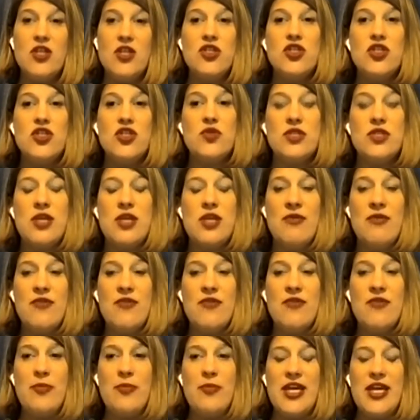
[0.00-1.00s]
So some of
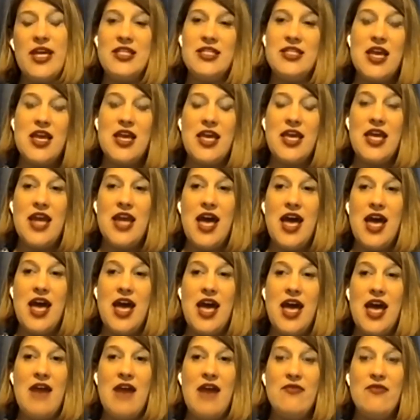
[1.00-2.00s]
our plans
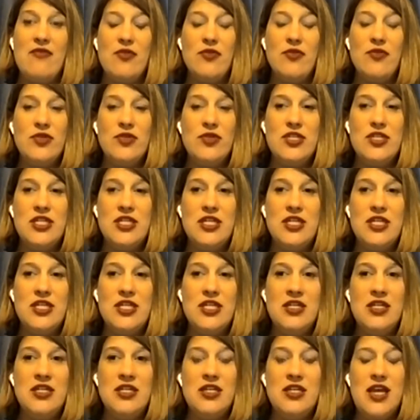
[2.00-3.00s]
can have a
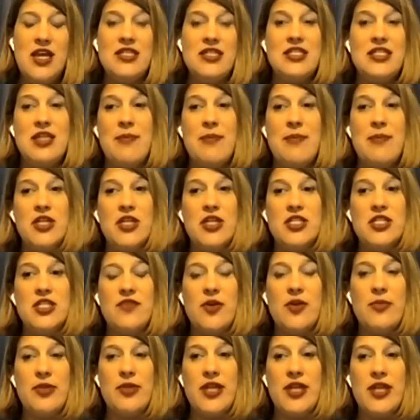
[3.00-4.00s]
routine, and some parts
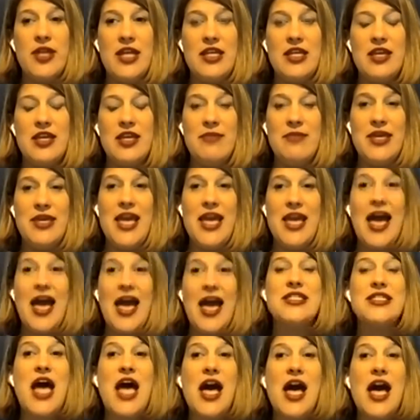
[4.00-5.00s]
of our plan can be
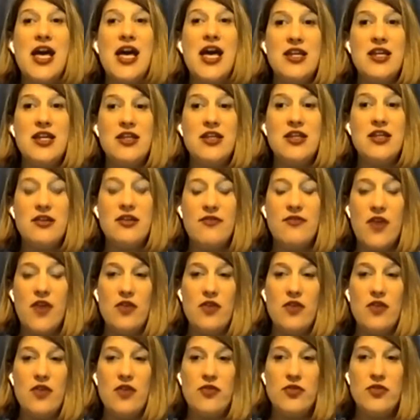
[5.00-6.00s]
outside
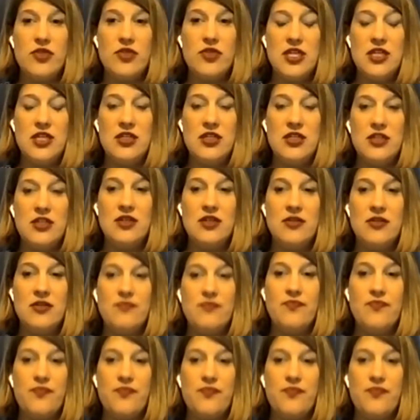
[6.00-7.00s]
of our routine.
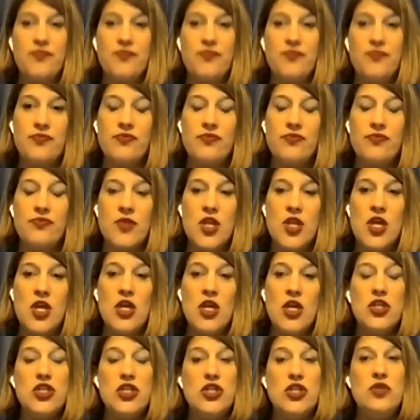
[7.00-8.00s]

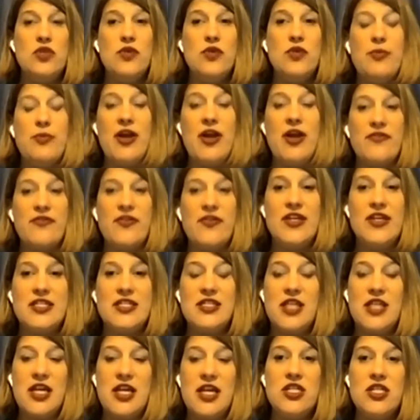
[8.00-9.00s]
Do you eat
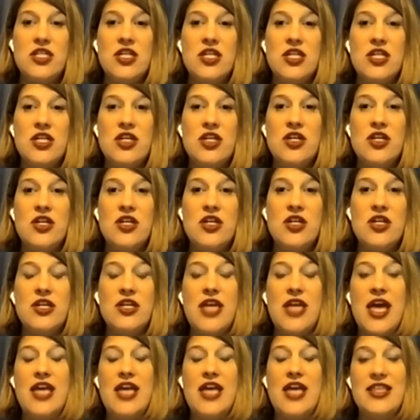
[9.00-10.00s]
breakfast, lunch,
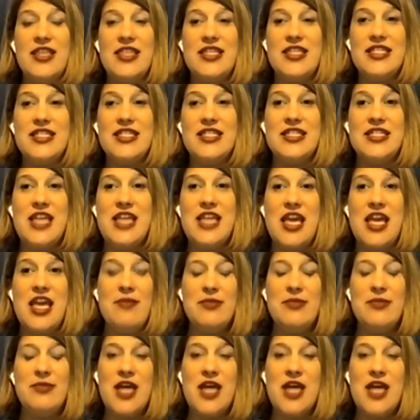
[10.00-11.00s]
dinner again at the
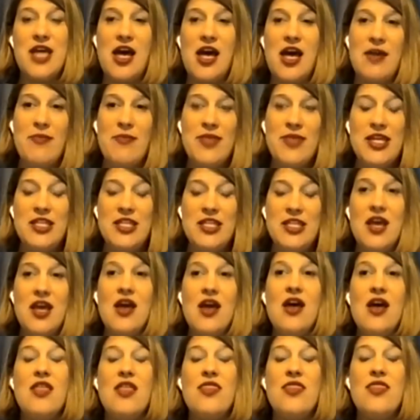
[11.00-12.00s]
same time? That's
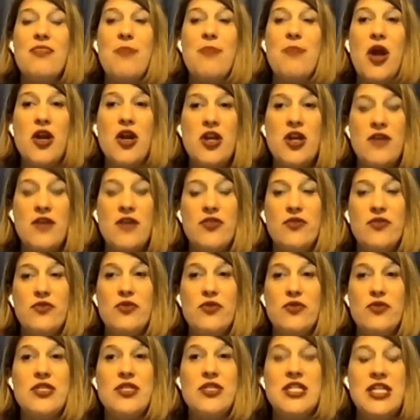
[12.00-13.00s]
part of
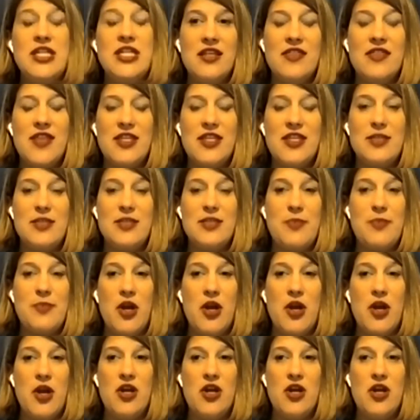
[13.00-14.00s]
the routine,
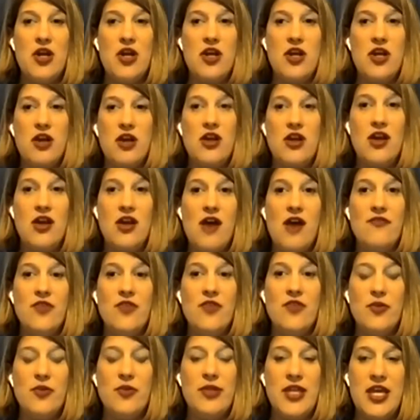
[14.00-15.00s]
that's part
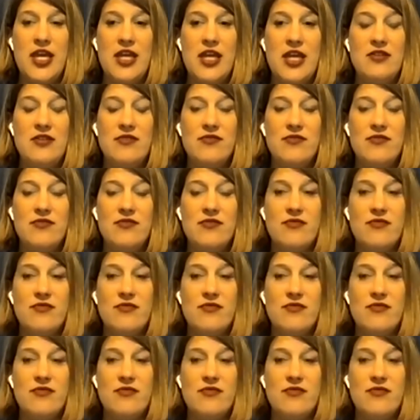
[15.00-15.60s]
of your plan.